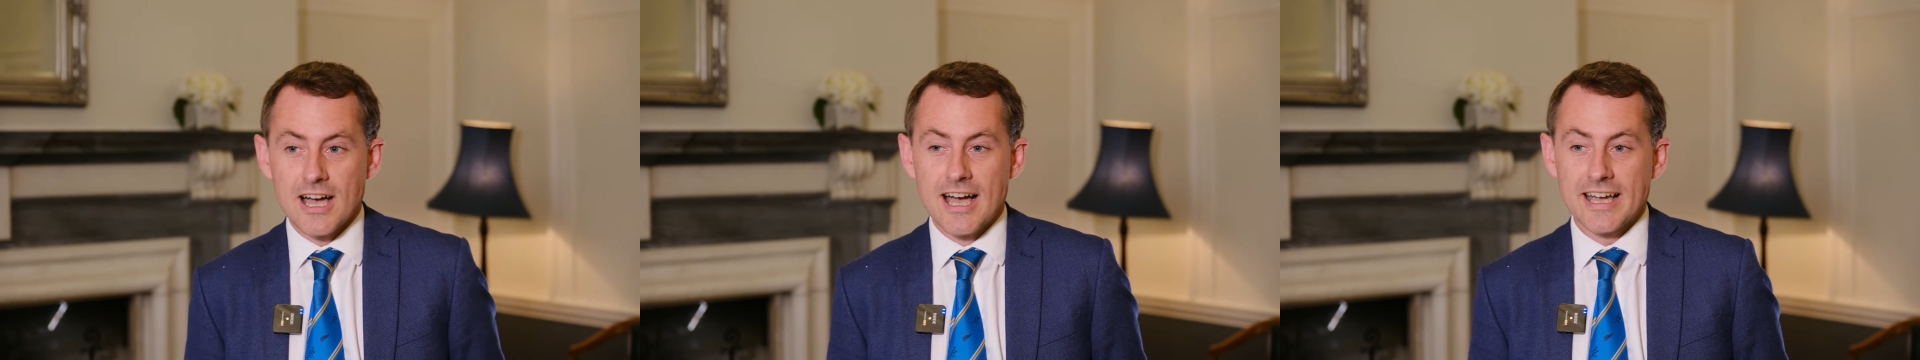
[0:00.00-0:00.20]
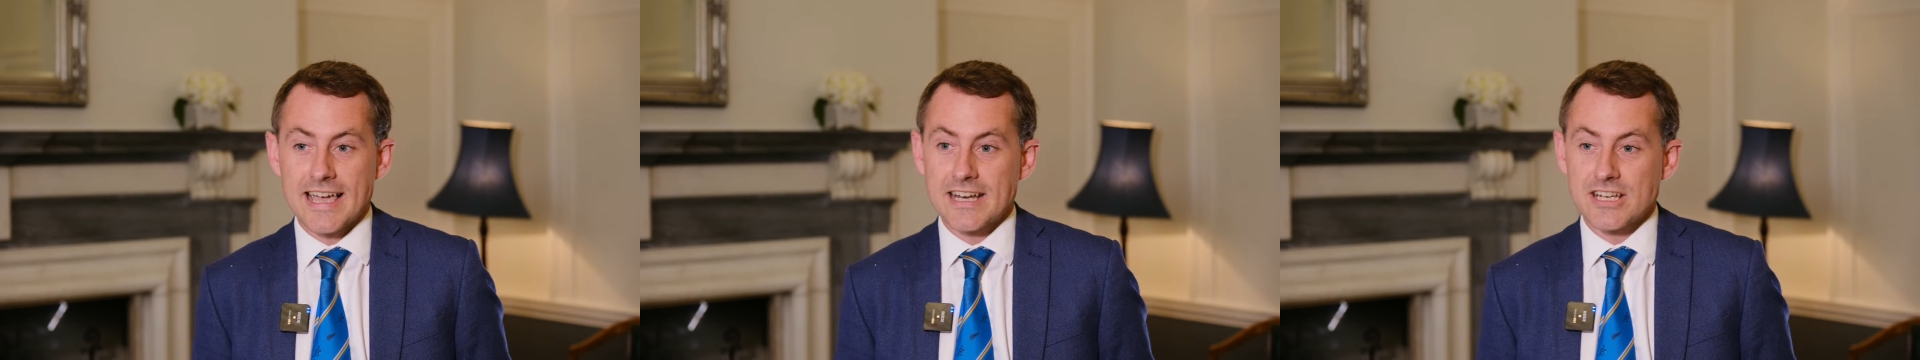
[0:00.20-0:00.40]

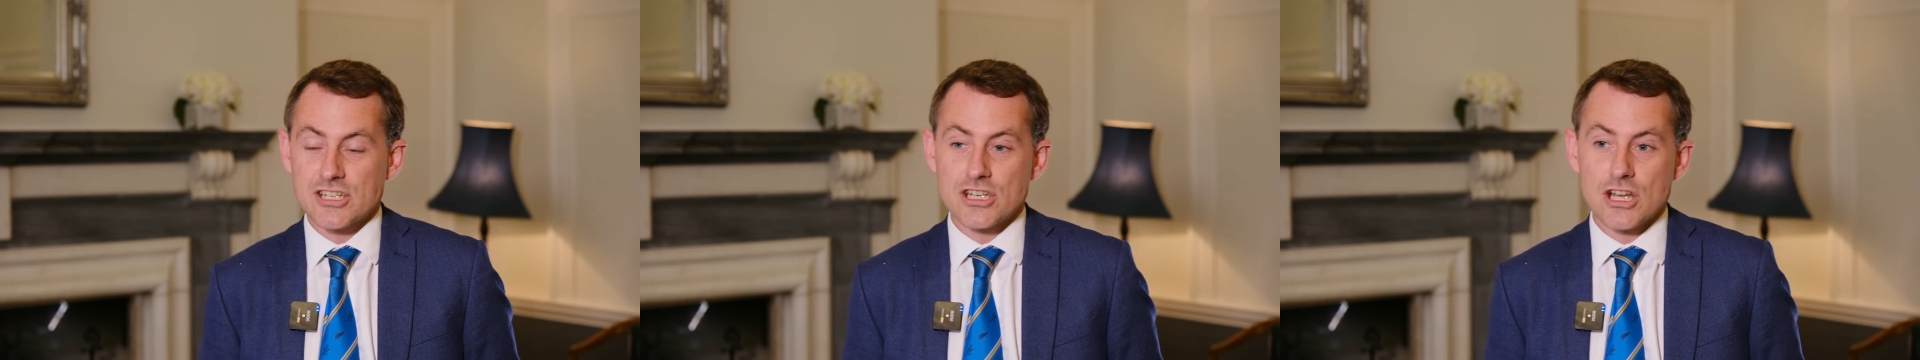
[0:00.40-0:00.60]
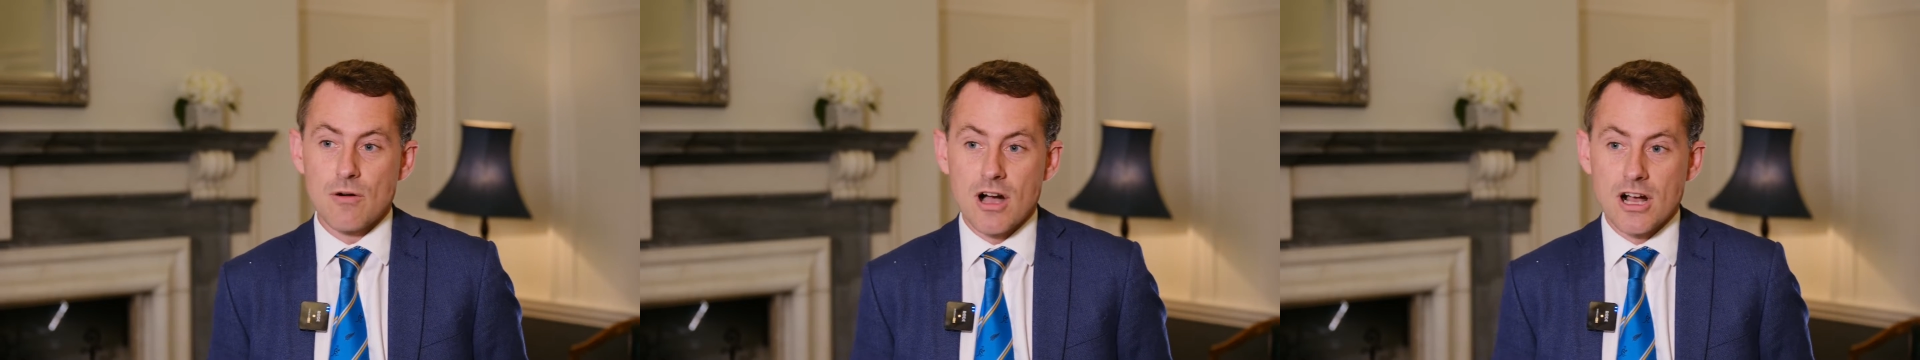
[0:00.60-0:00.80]
getting to
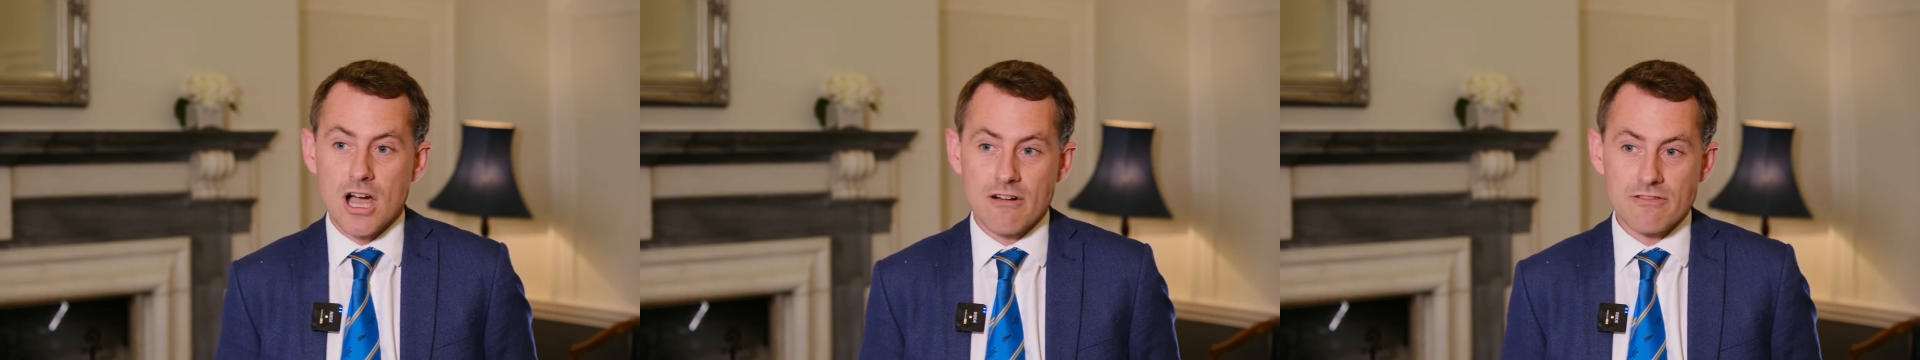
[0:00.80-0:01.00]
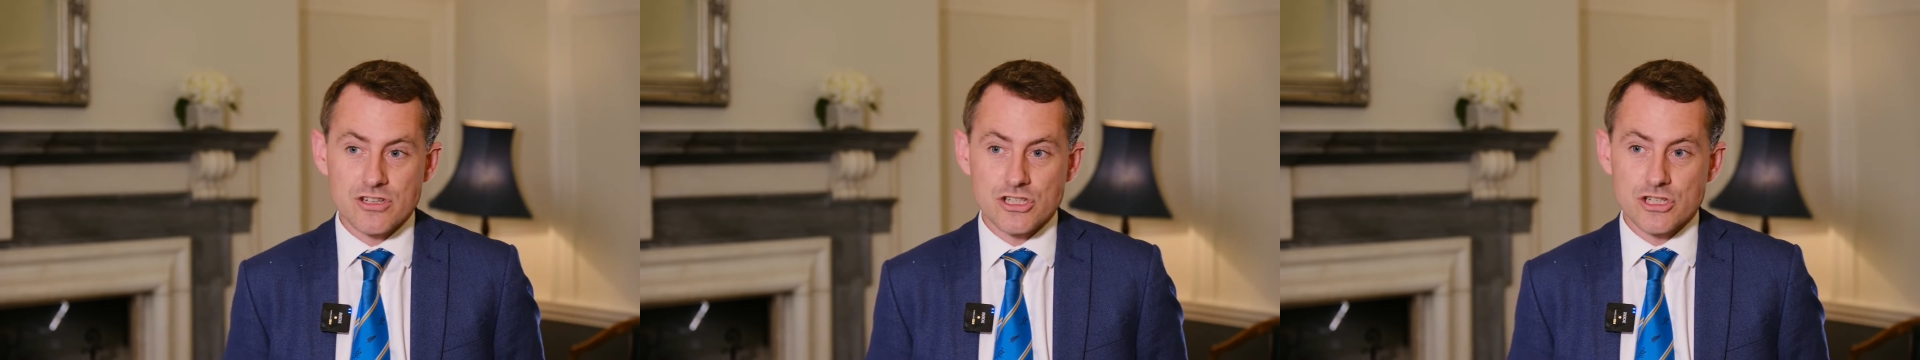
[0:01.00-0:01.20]
know our
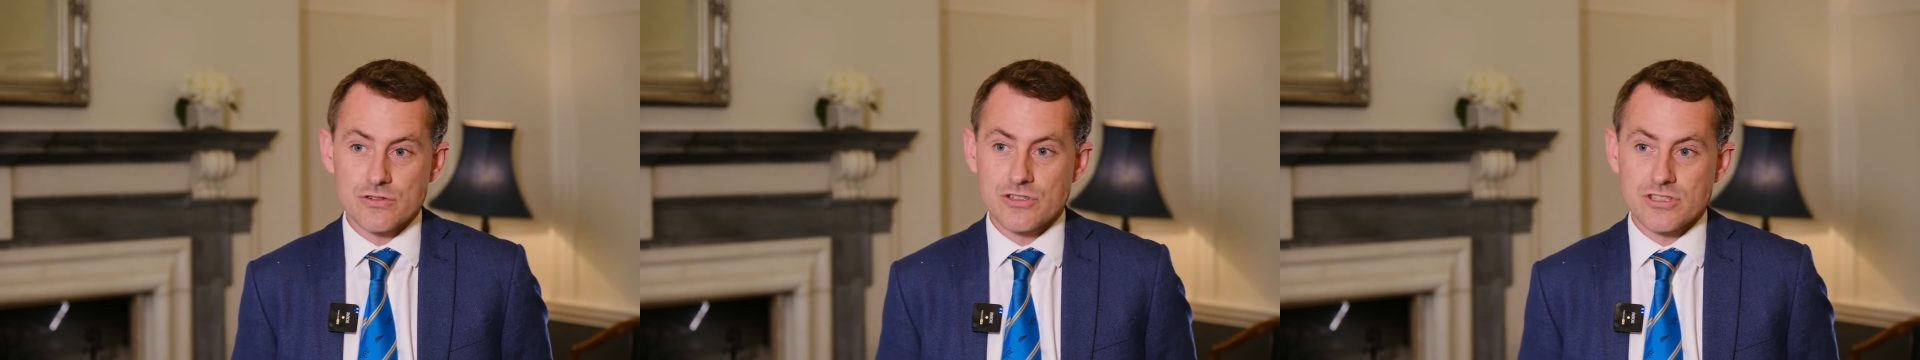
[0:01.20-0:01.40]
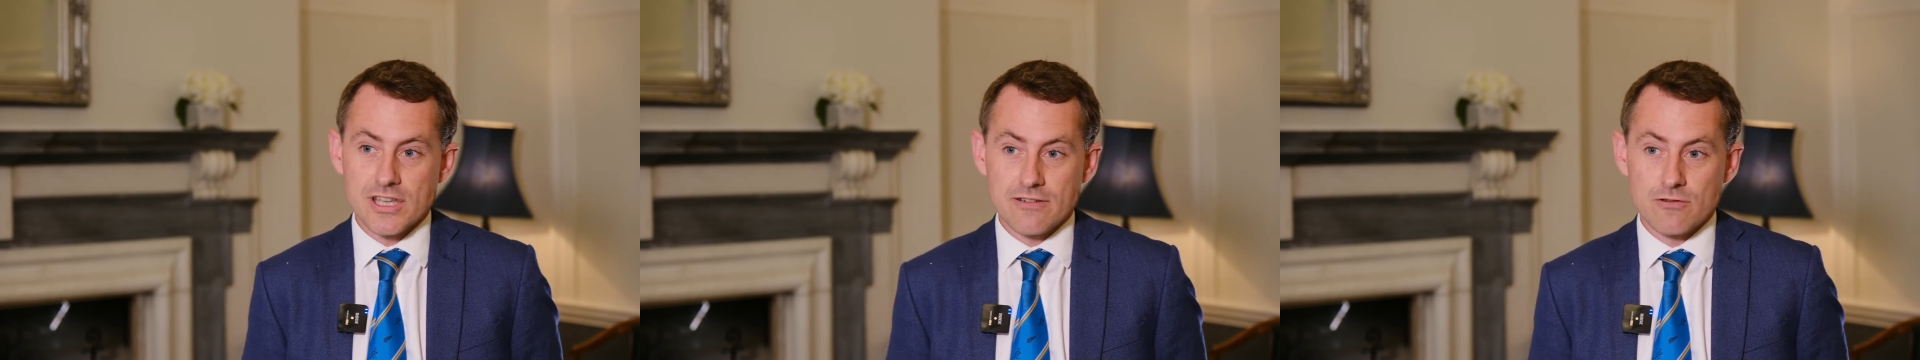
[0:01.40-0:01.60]
current
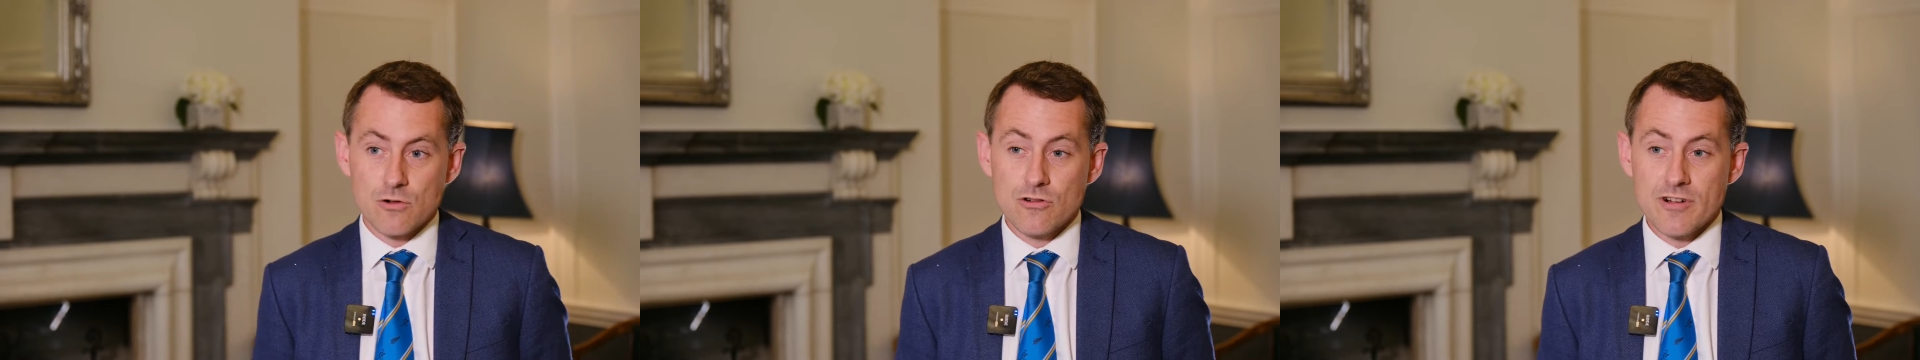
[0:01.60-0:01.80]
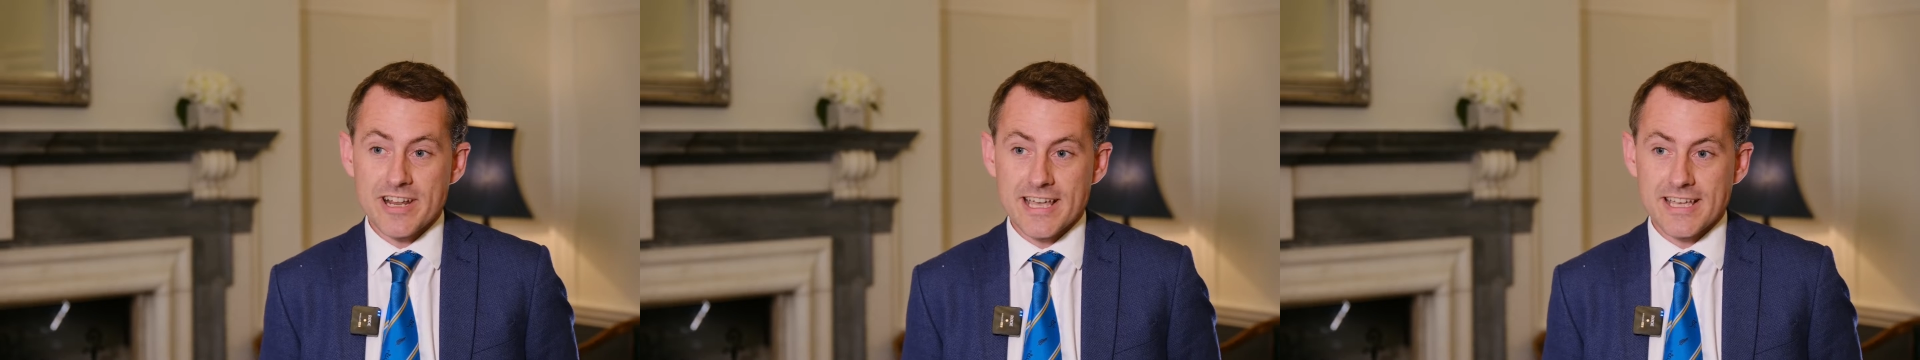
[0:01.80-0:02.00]
students that were
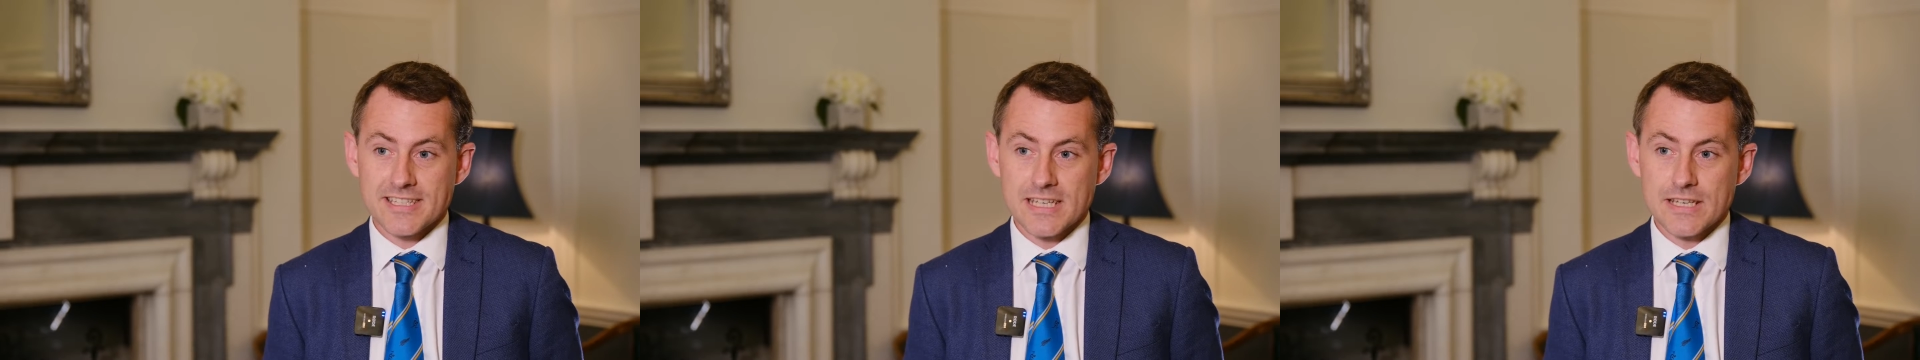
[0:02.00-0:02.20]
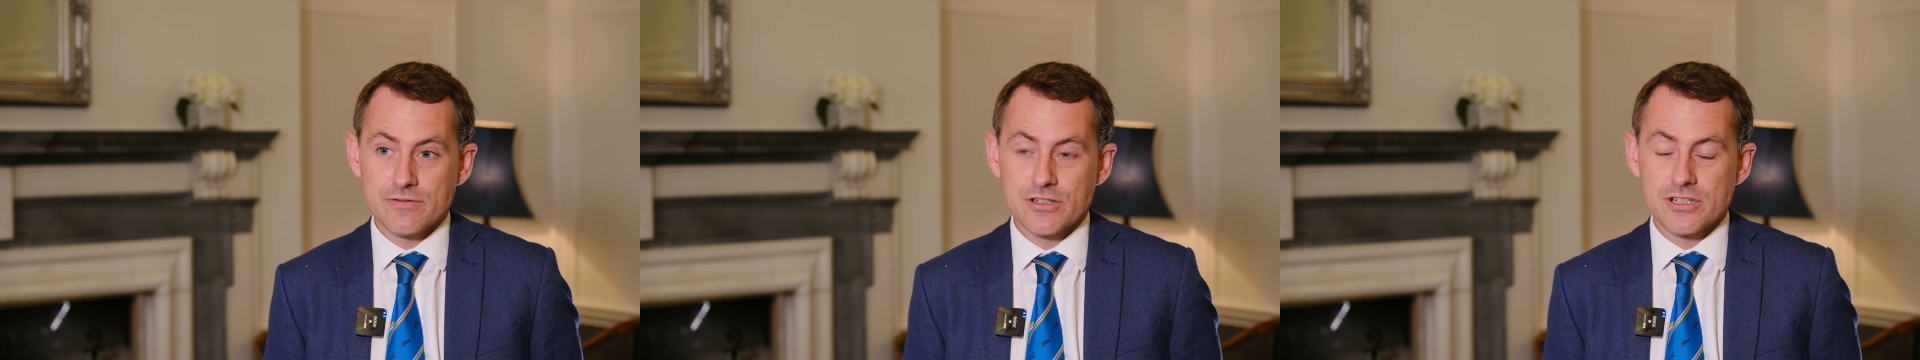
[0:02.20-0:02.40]
already at
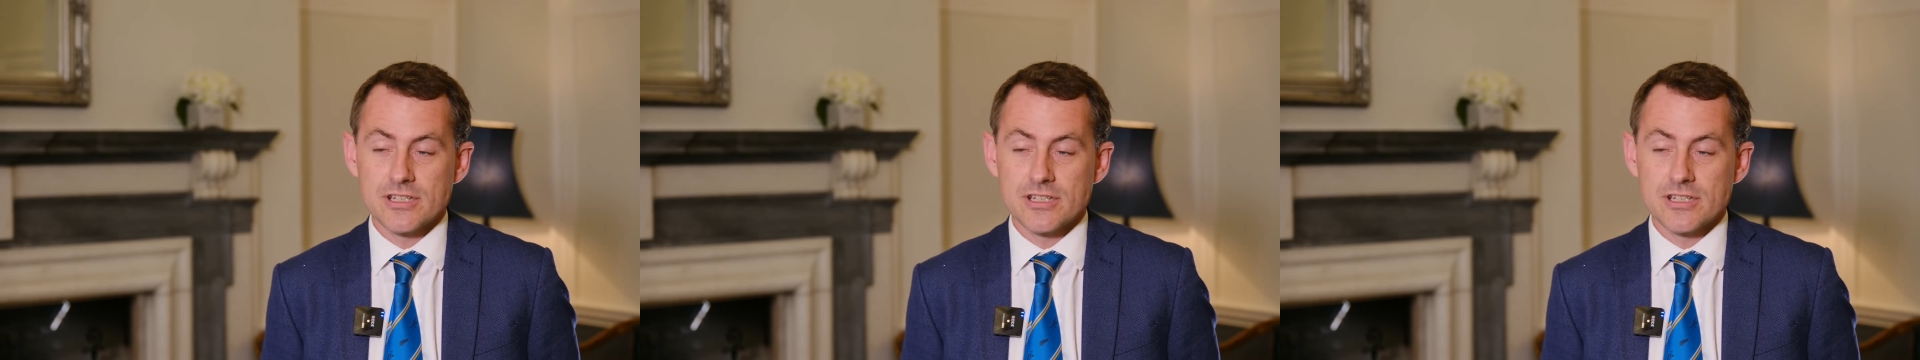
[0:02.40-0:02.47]
Seaford